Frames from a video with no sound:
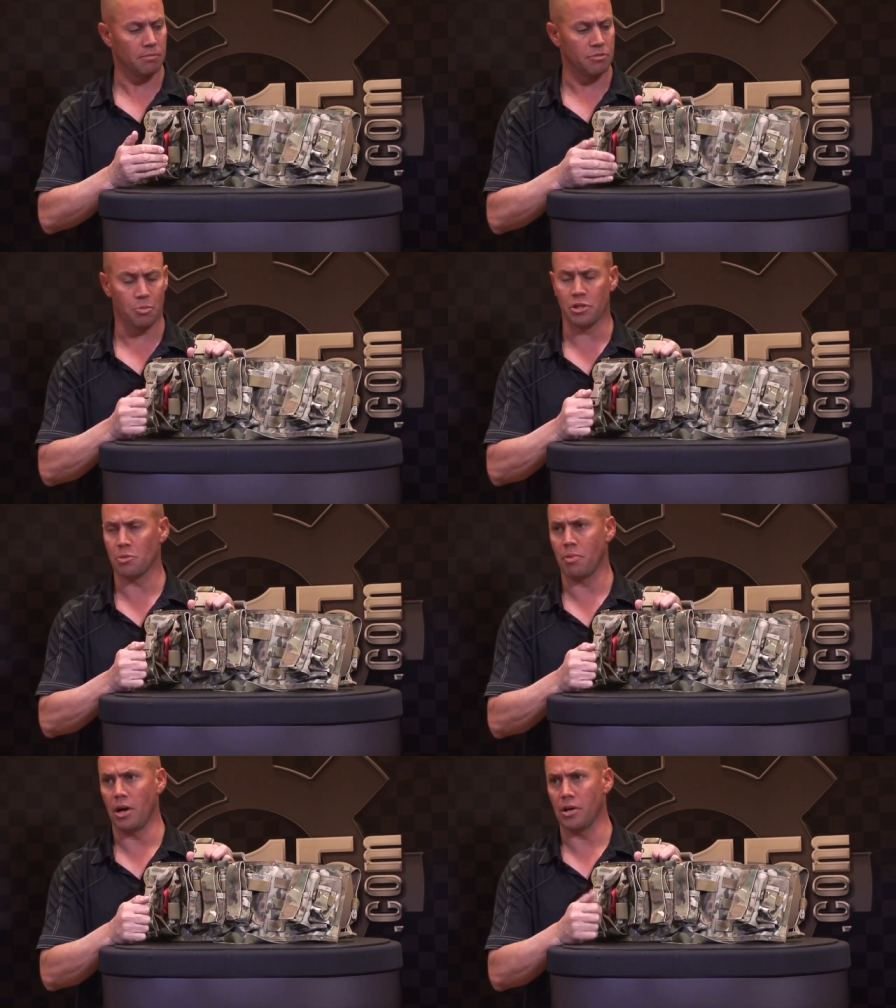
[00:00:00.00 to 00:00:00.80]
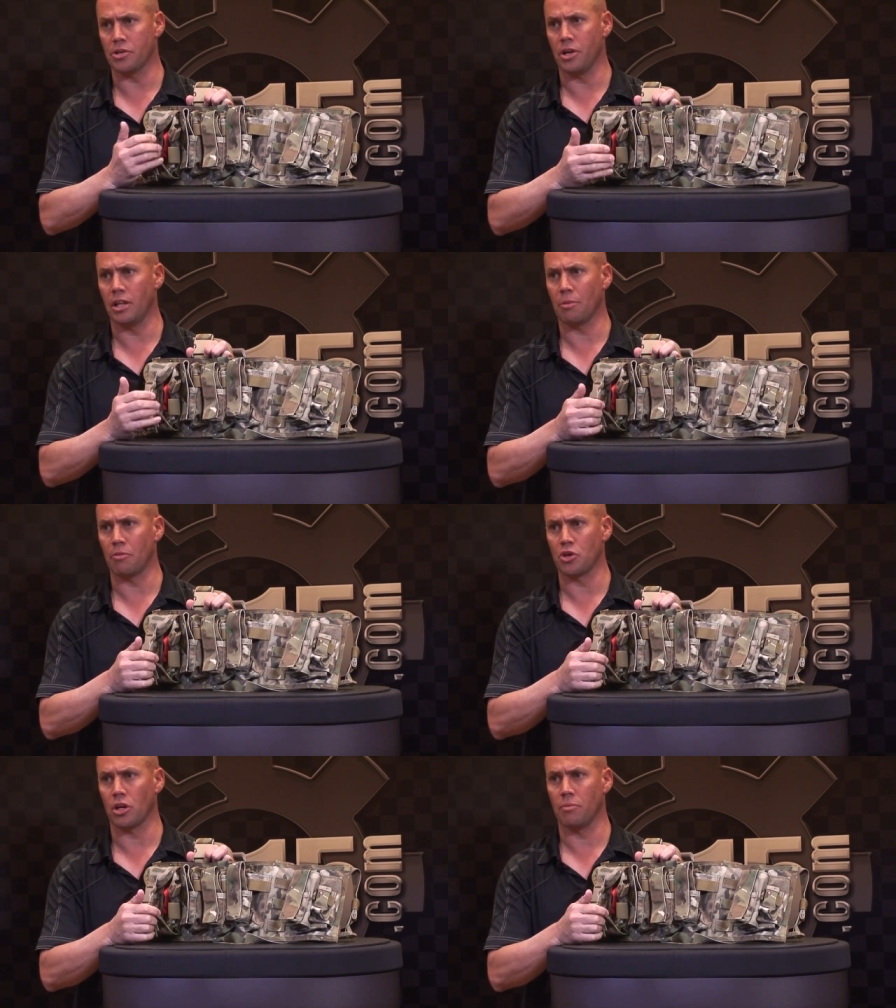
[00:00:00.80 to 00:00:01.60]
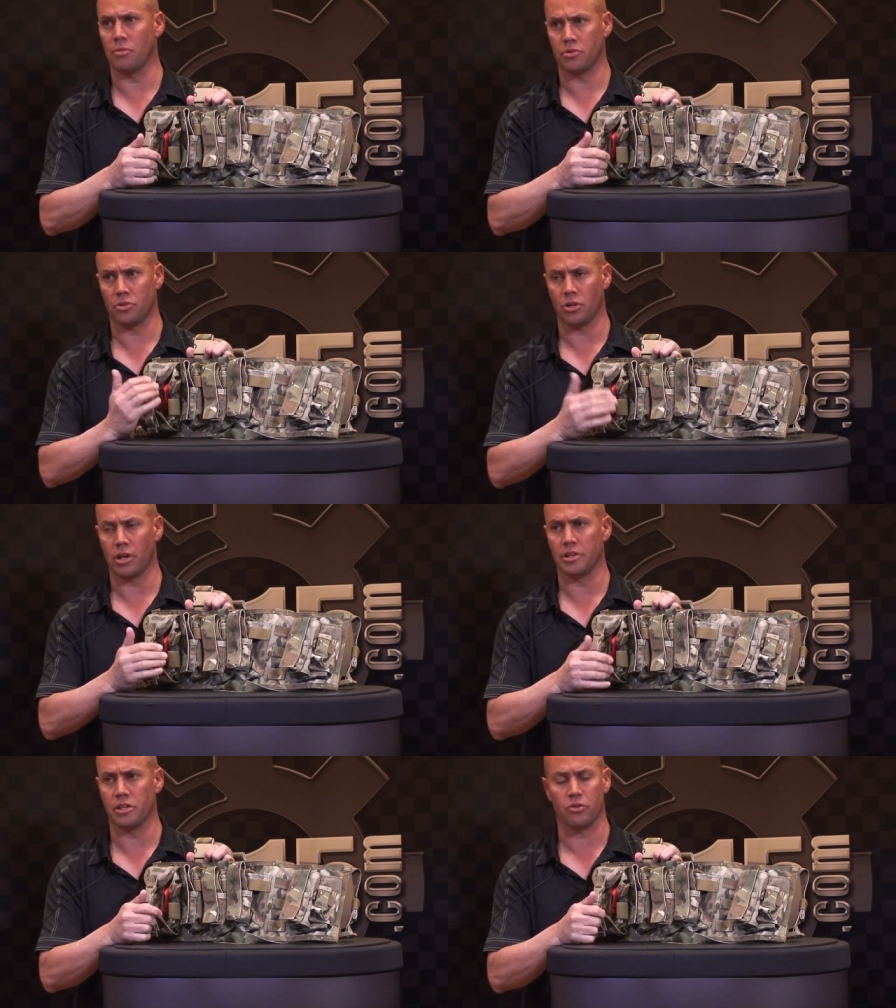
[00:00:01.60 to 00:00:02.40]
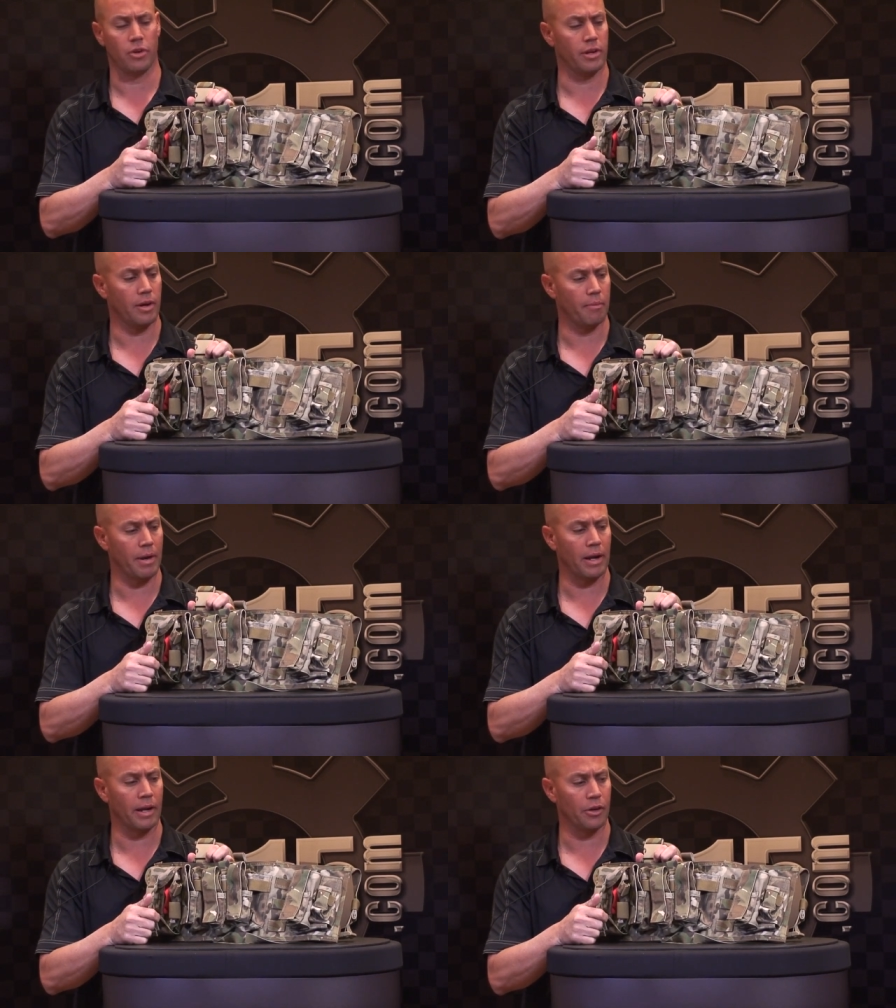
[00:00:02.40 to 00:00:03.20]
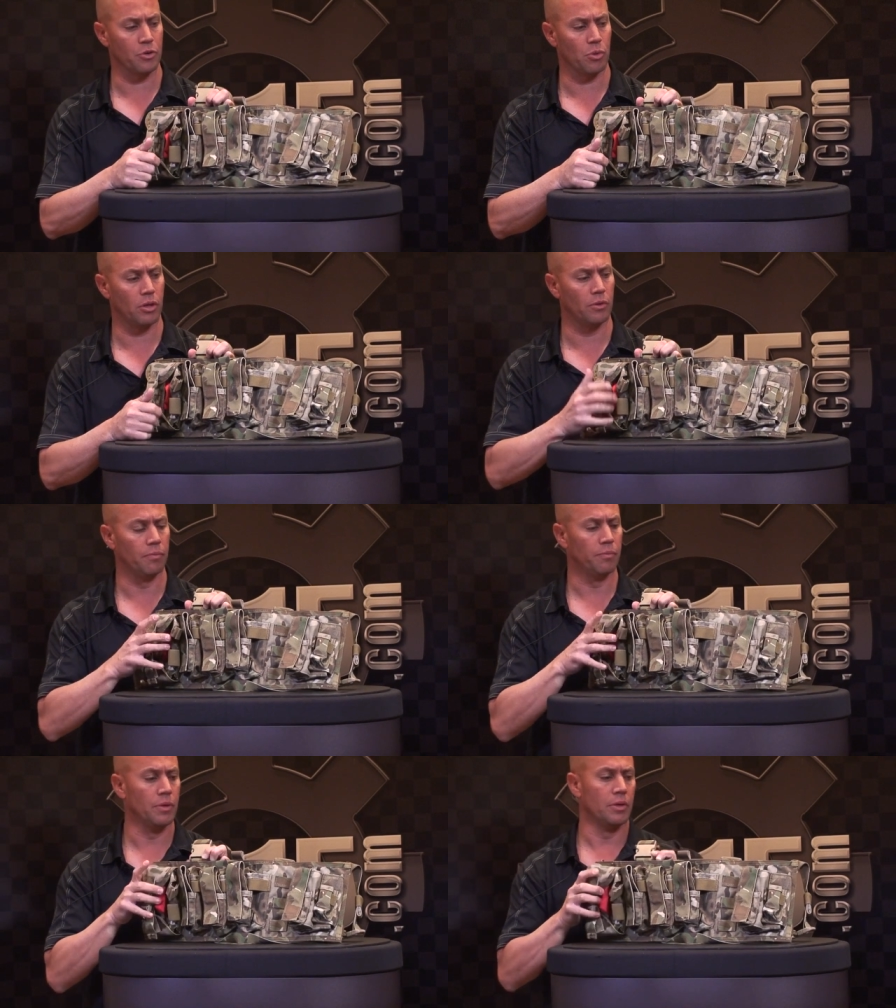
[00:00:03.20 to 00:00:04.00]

suppressor pouch, any type of shotgun, shotgun accessory uh, bandolier as well.